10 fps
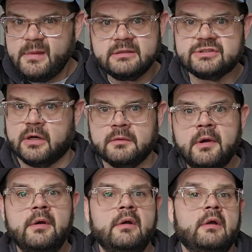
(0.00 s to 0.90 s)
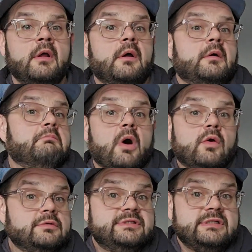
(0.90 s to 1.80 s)
So,
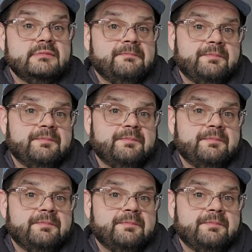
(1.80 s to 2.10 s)
modes